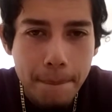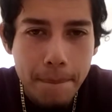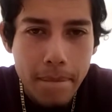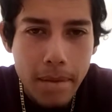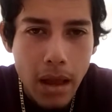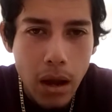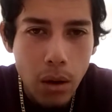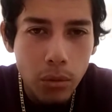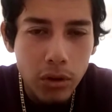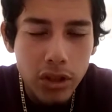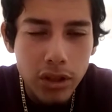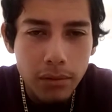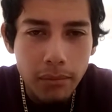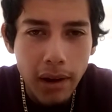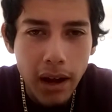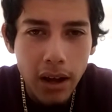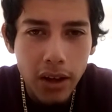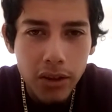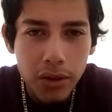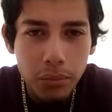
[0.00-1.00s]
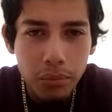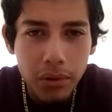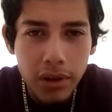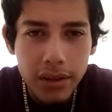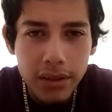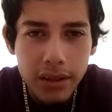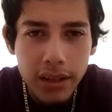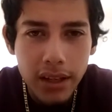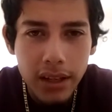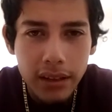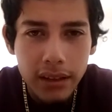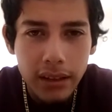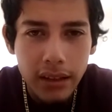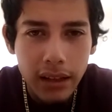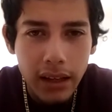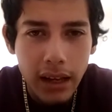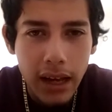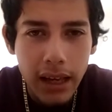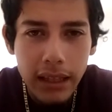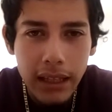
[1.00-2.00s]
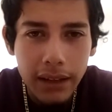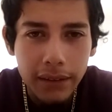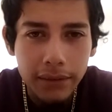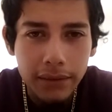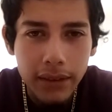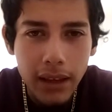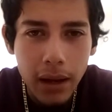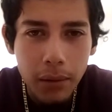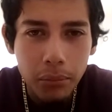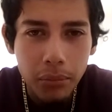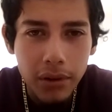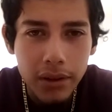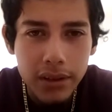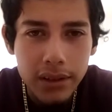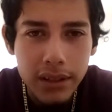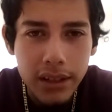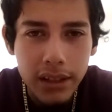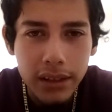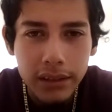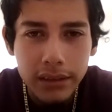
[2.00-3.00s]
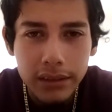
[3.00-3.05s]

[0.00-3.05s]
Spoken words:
I went to my other prison. I left that prison.